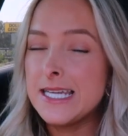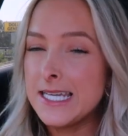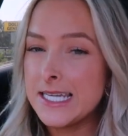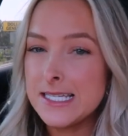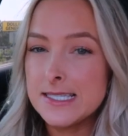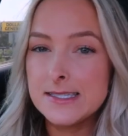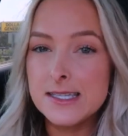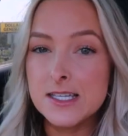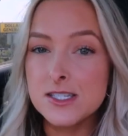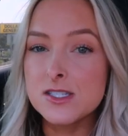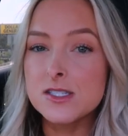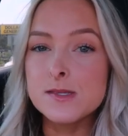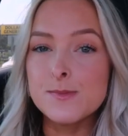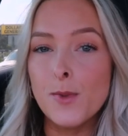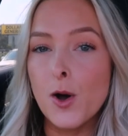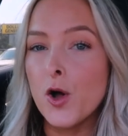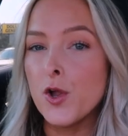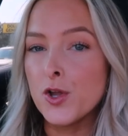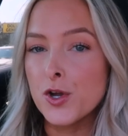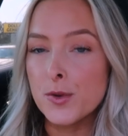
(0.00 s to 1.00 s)
is a
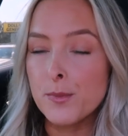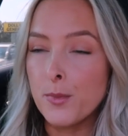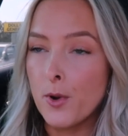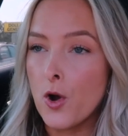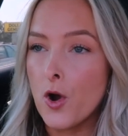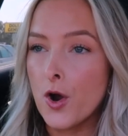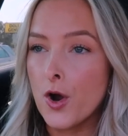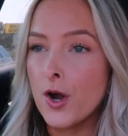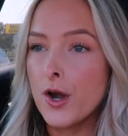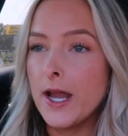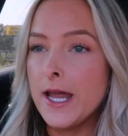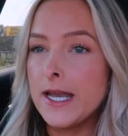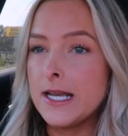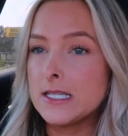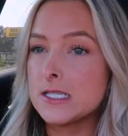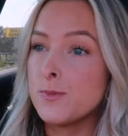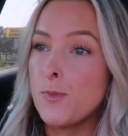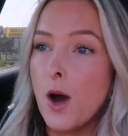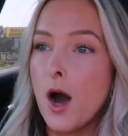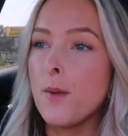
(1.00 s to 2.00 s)
smaller bar and
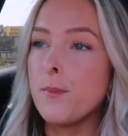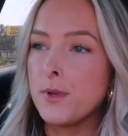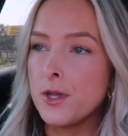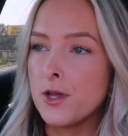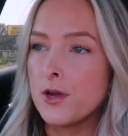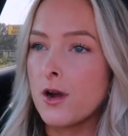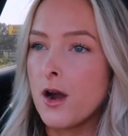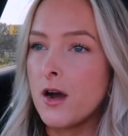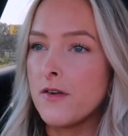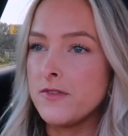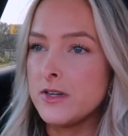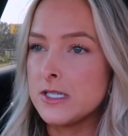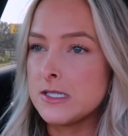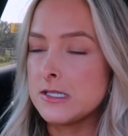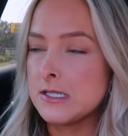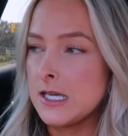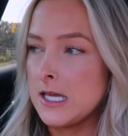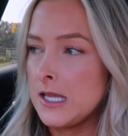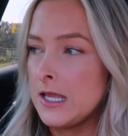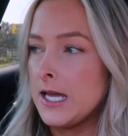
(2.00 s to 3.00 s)
it's popular
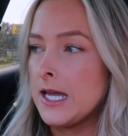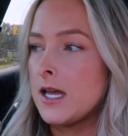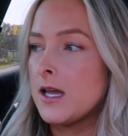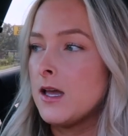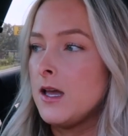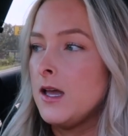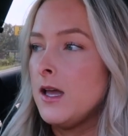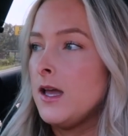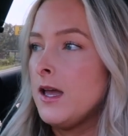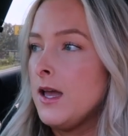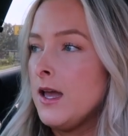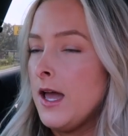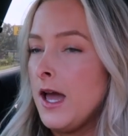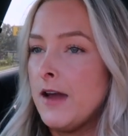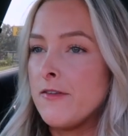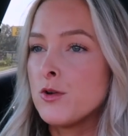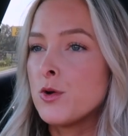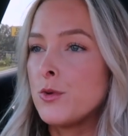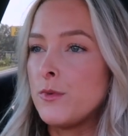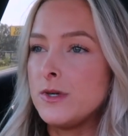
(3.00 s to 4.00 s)
obviously like
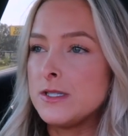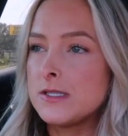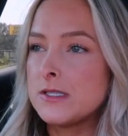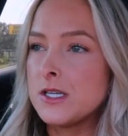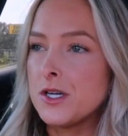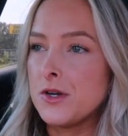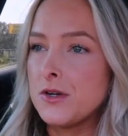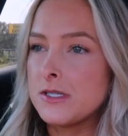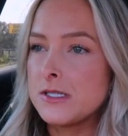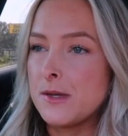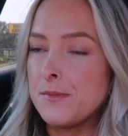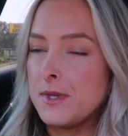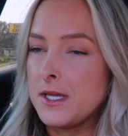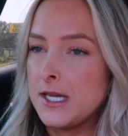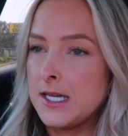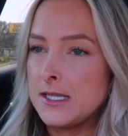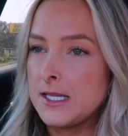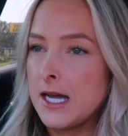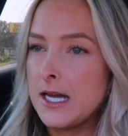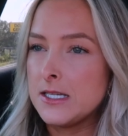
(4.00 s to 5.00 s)
everyone wants to go to something
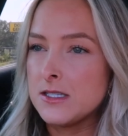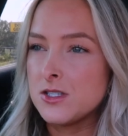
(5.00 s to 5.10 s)
like that.